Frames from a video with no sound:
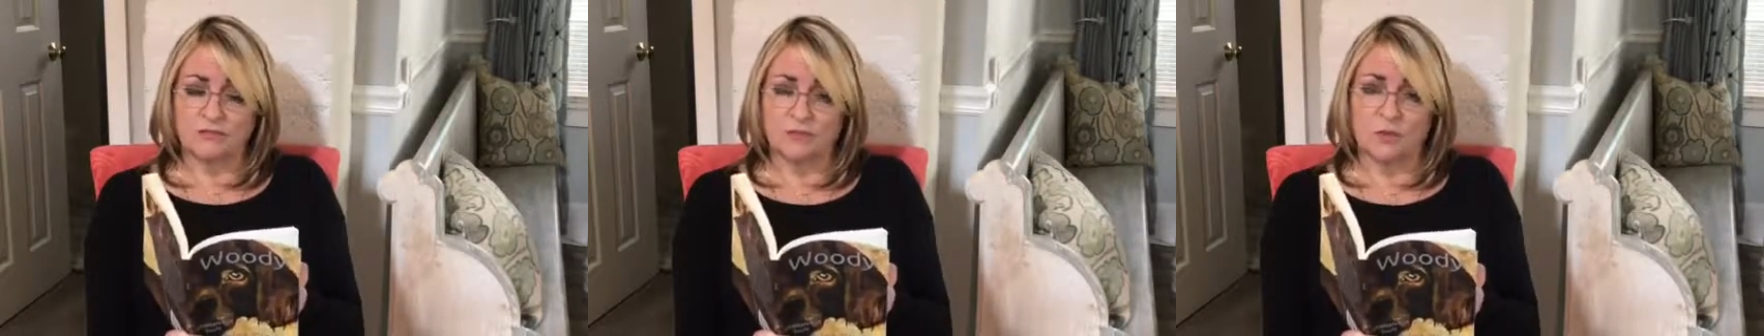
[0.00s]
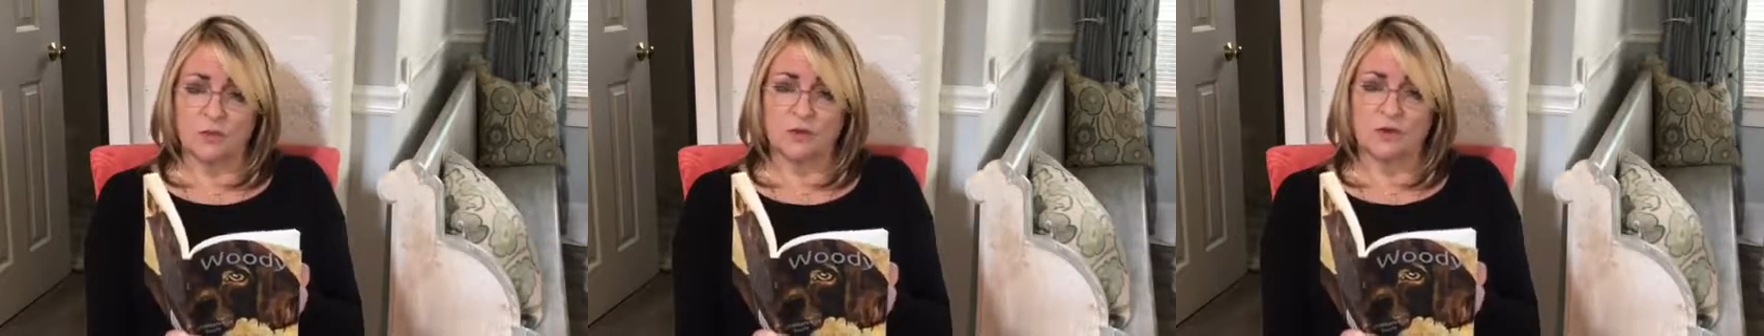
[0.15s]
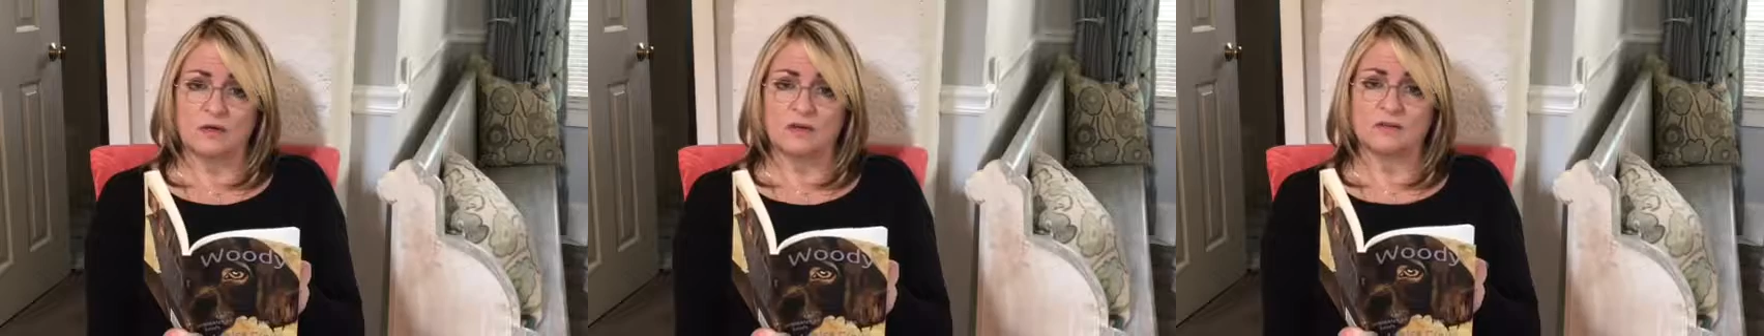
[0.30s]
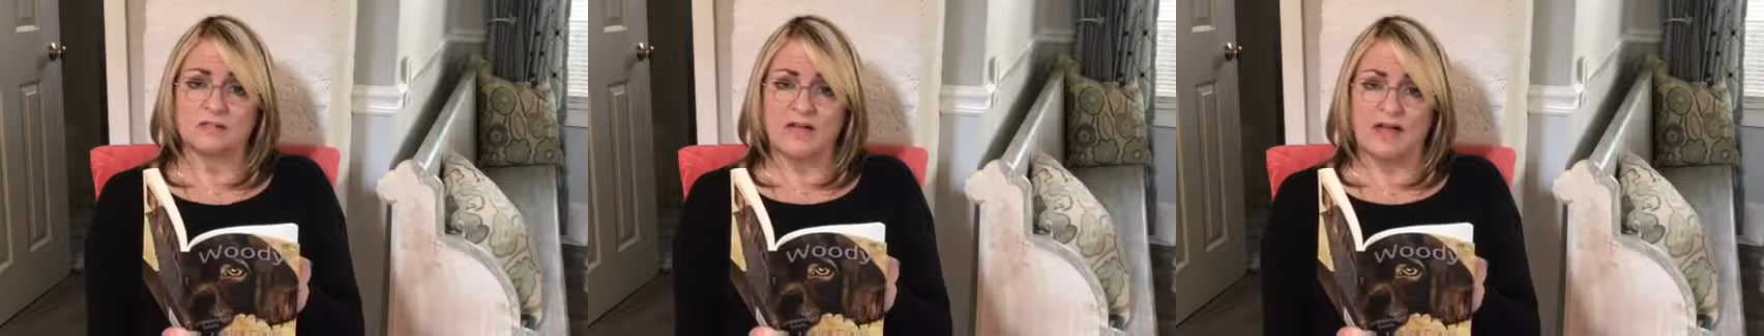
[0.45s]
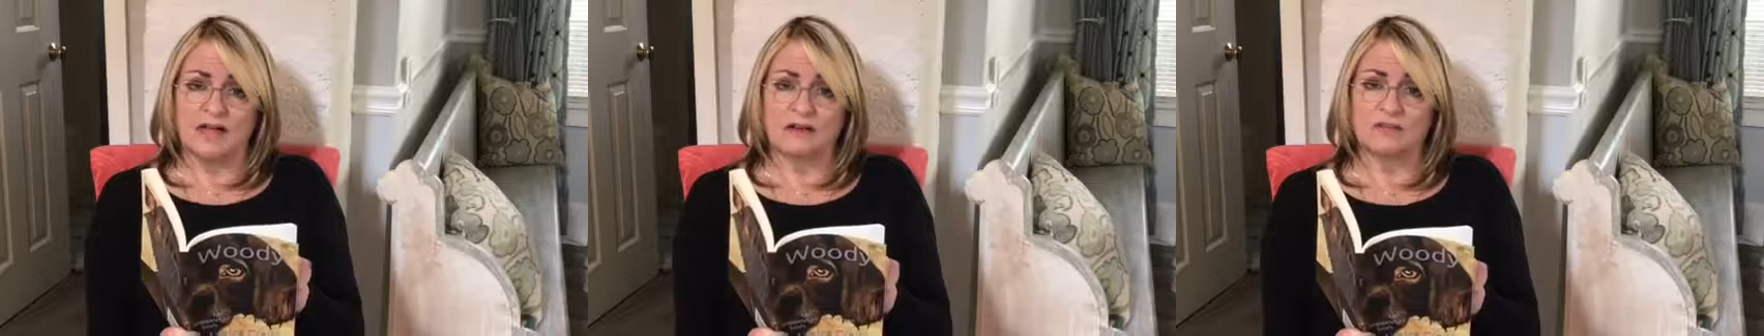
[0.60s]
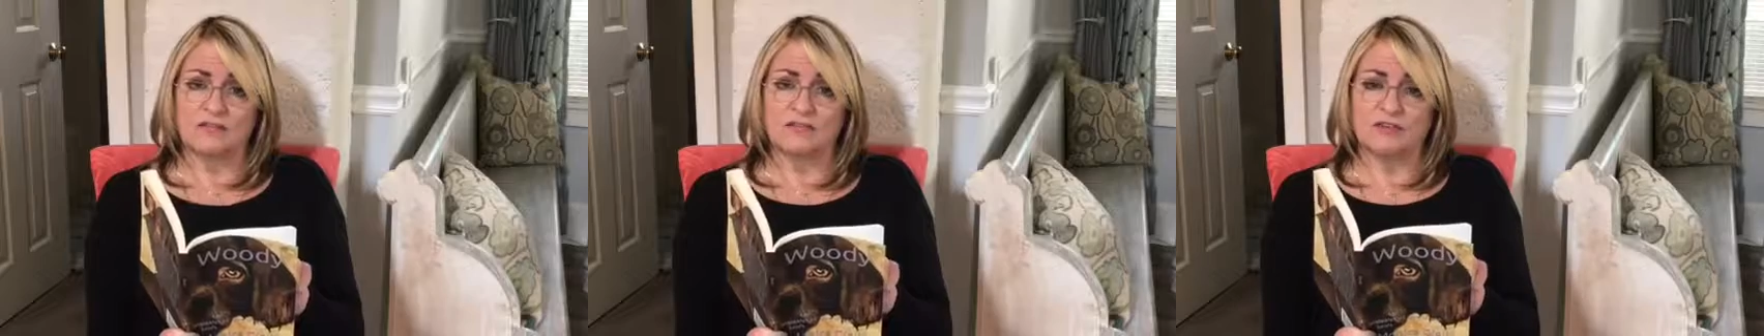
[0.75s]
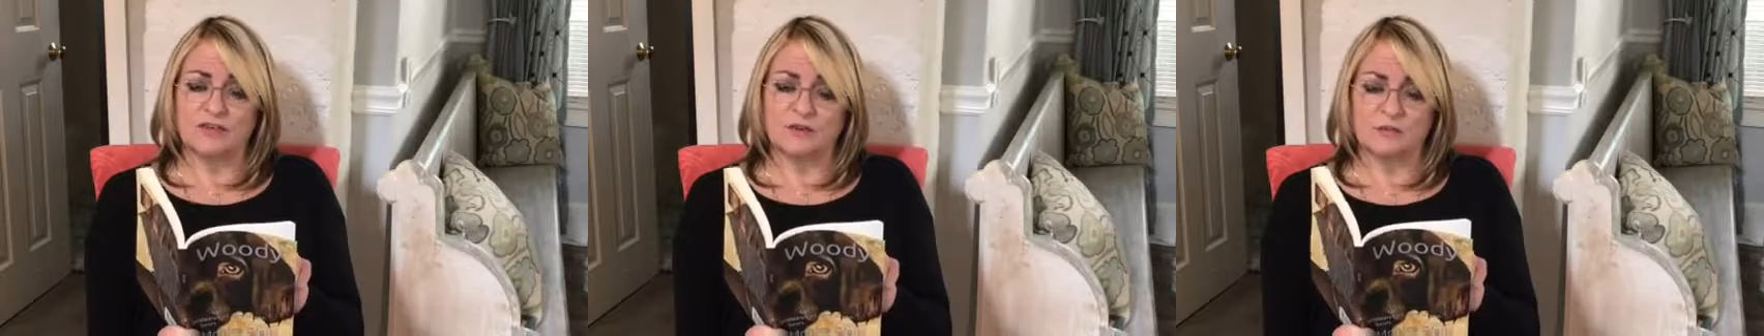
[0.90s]
dogs out
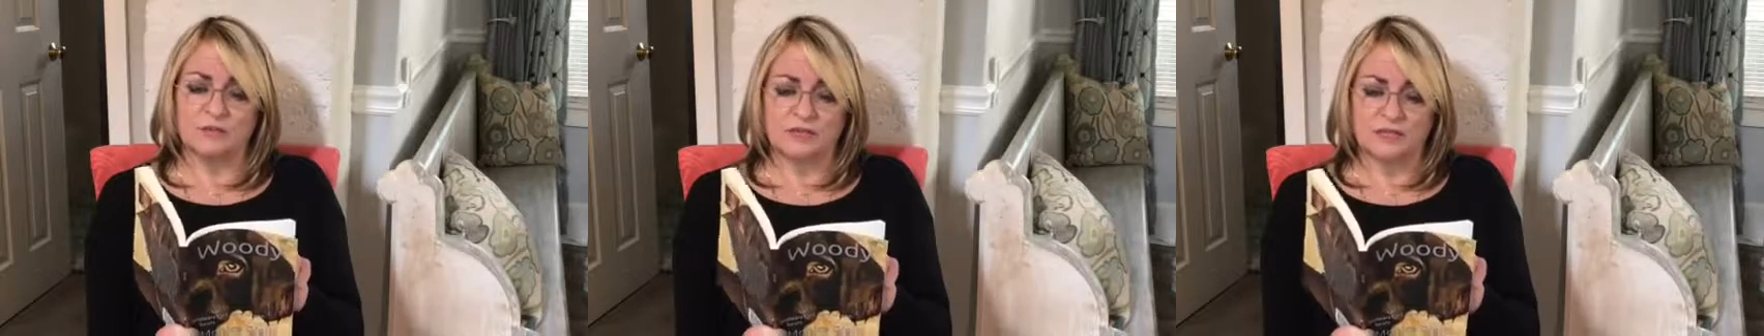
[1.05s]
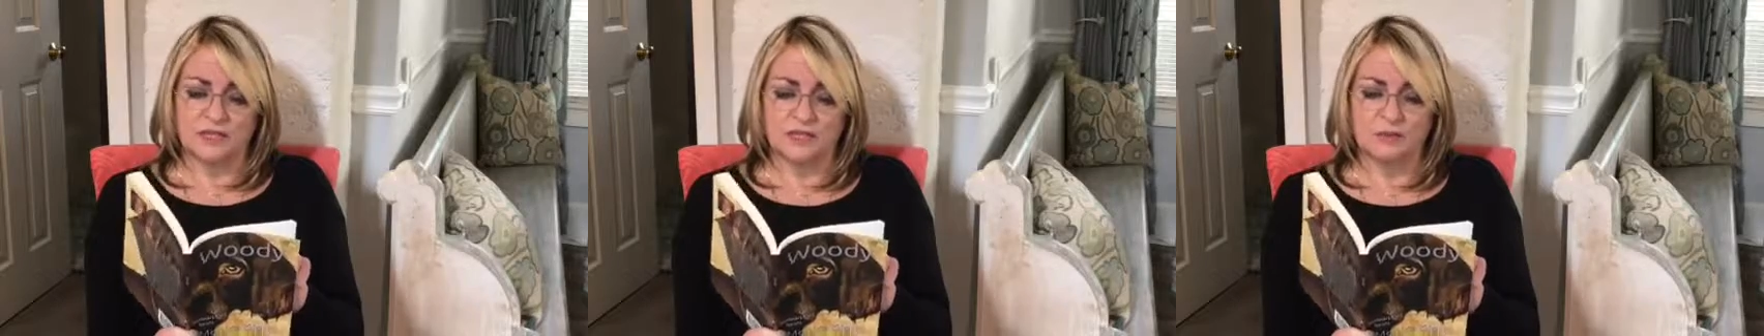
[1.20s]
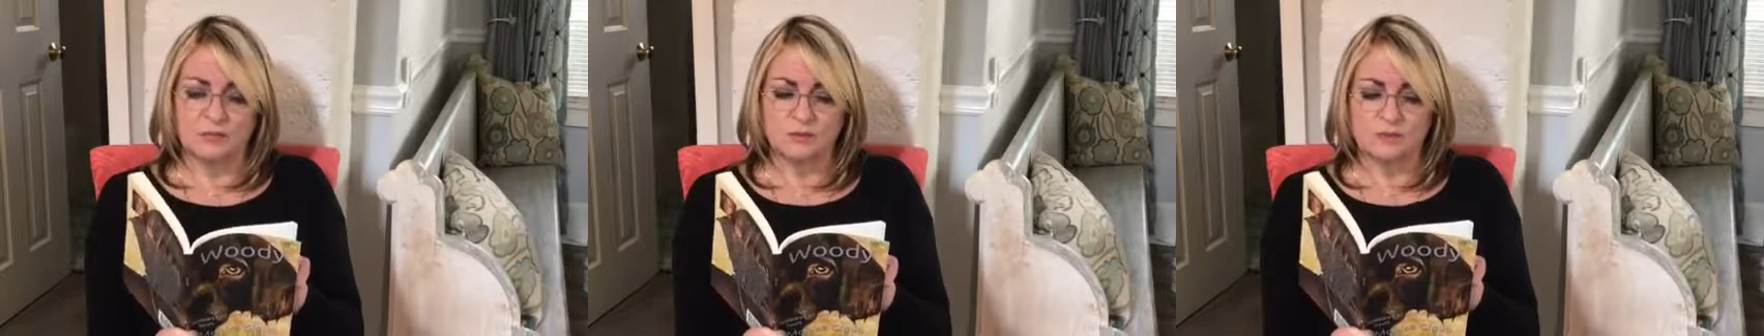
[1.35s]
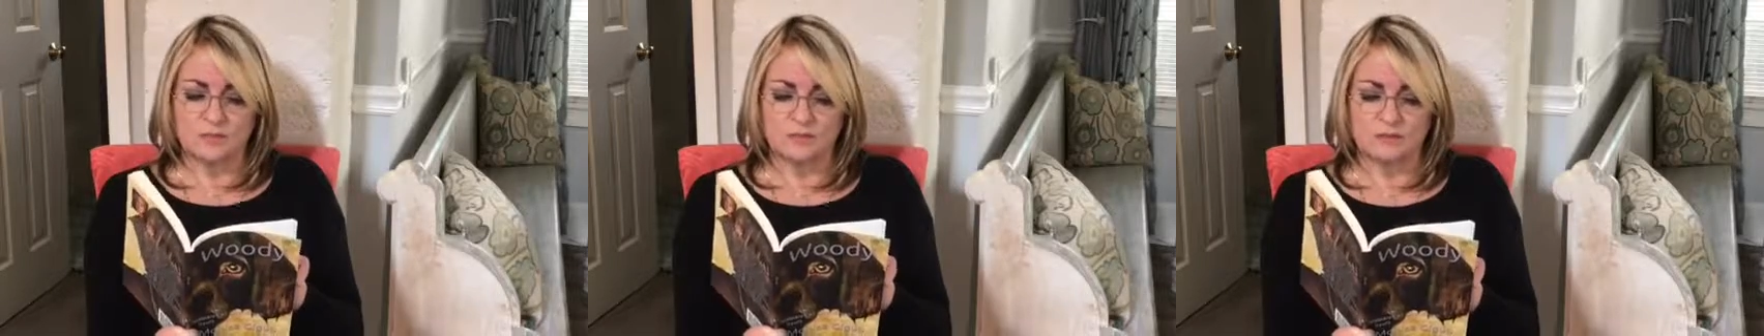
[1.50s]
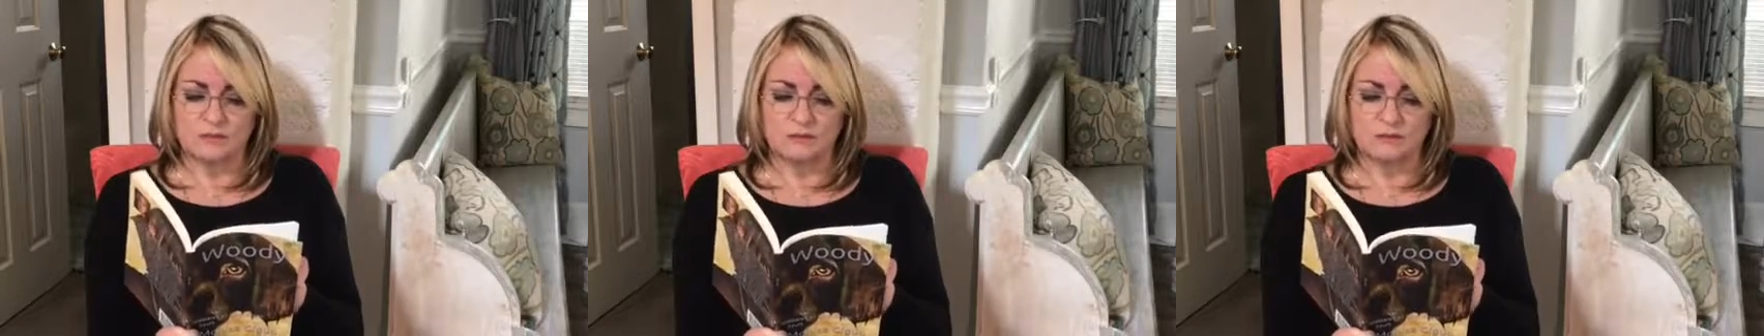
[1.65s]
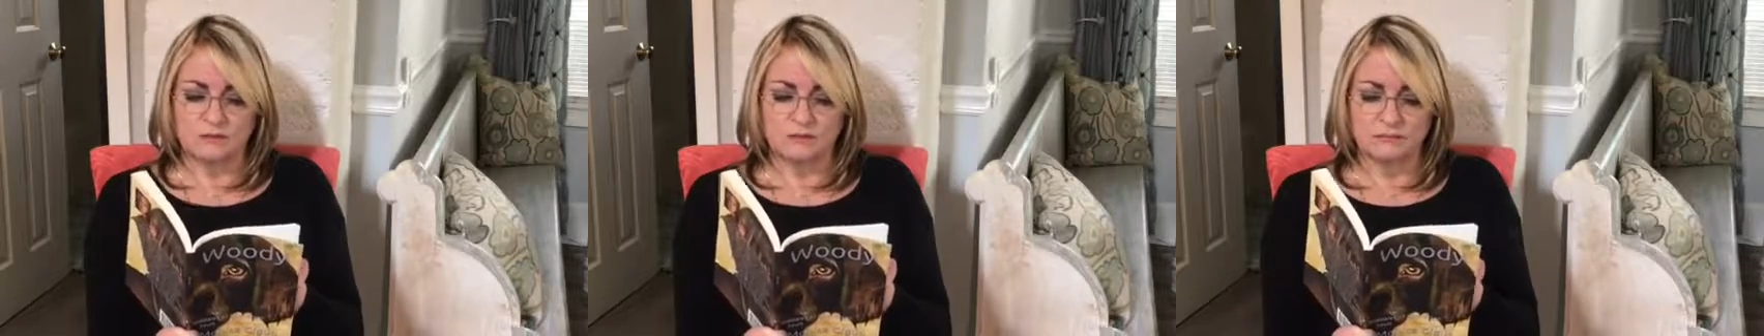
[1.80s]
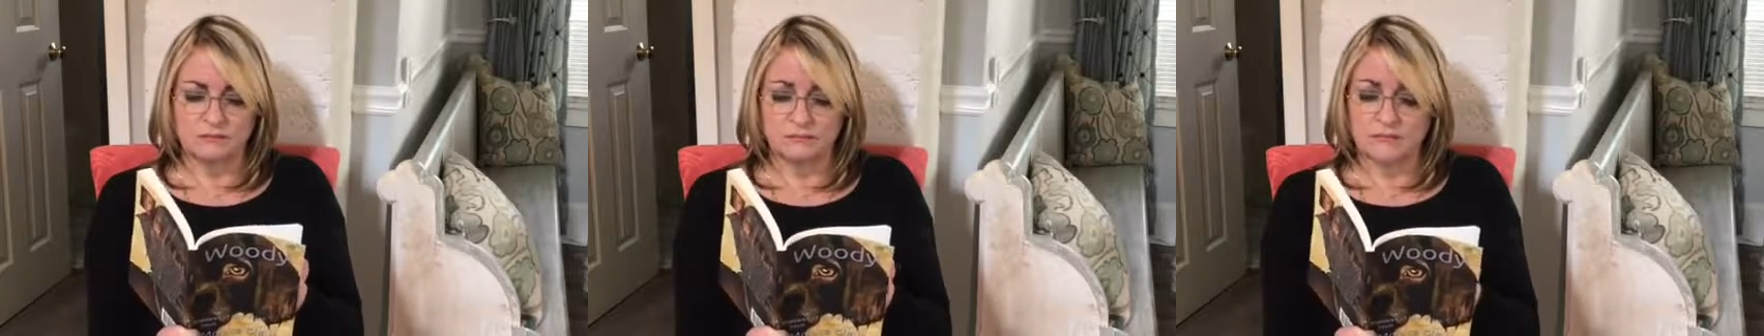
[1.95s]
of him when he was little.